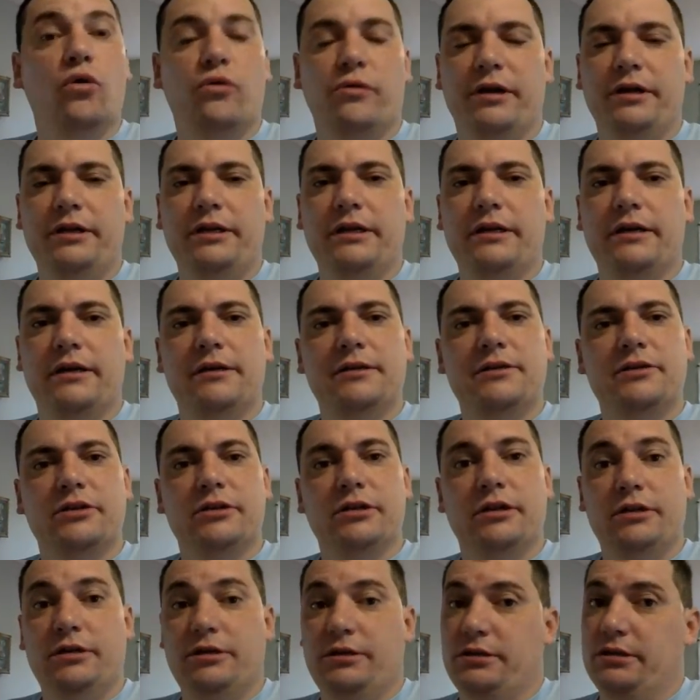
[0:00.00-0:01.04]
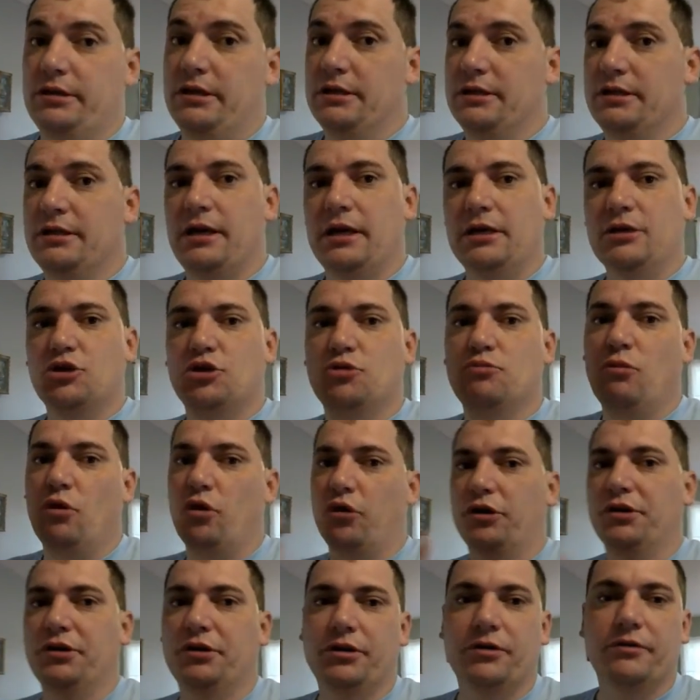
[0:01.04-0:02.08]
ready, guys, it is the next
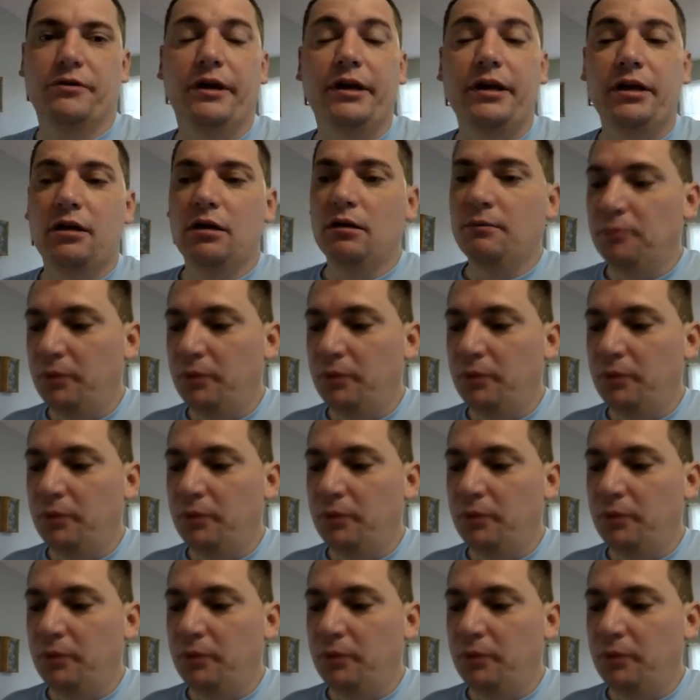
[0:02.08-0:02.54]
morning already,